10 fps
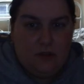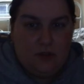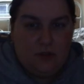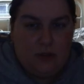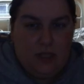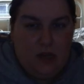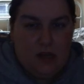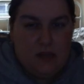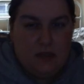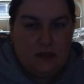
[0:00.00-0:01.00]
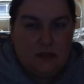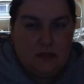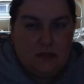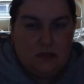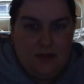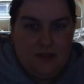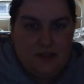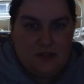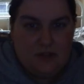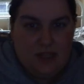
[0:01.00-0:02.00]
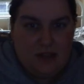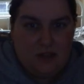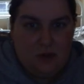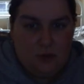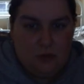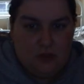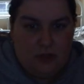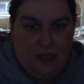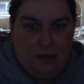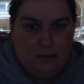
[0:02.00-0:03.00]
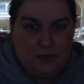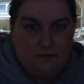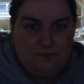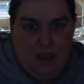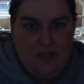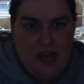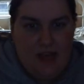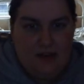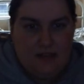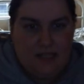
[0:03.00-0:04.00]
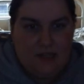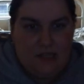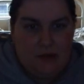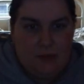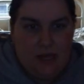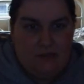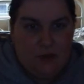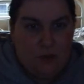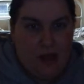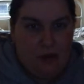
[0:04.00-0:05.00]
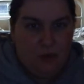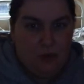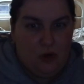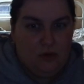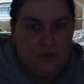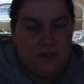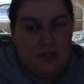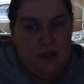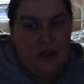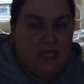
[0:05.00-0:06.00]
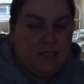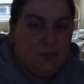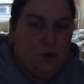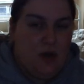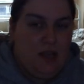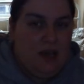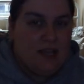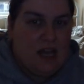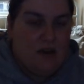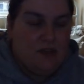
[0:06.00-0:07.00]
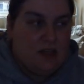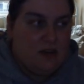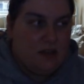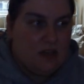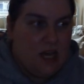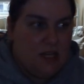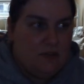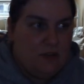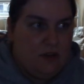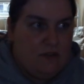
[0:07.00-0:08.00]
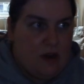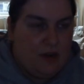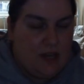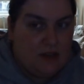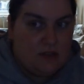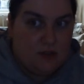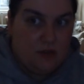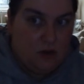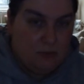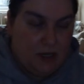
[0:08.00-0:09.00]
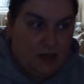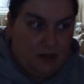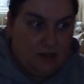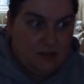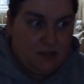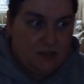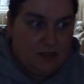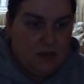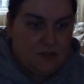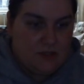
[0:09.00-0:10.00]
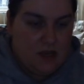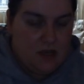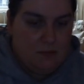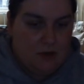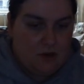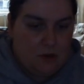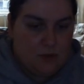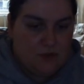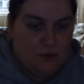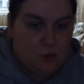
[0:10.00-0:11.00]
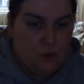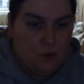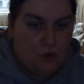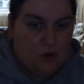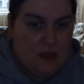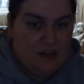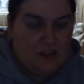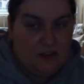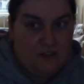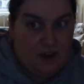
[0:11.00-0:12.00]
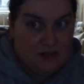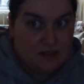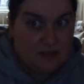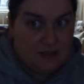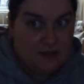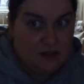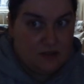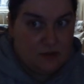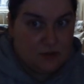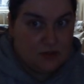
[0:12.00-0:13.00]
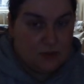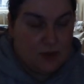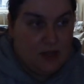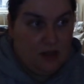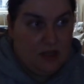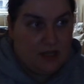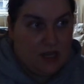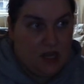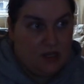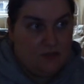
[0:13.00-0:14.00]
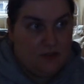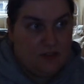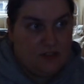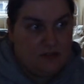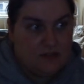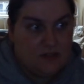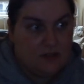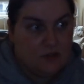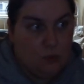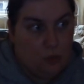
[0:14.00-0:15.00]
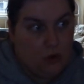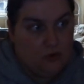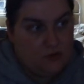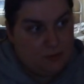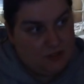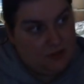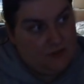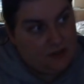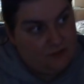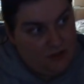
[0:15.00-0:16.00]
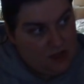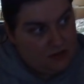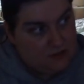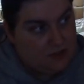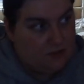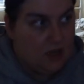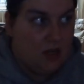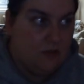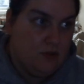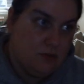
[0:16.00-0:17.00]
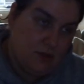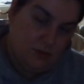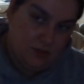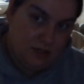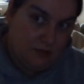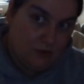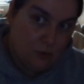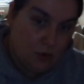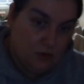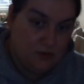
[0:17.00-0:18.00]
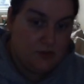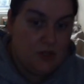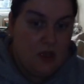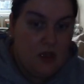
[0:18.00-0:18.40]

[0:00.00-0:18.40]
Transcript: streetlights. These are just like the normal street lamps. And then down here we have the round ones. It's more, I like having kind of a variation on my island. Same goes for any of the fences and that used as well. I kind of didn't stick to one specific fence. I've kind of used loads of different ones,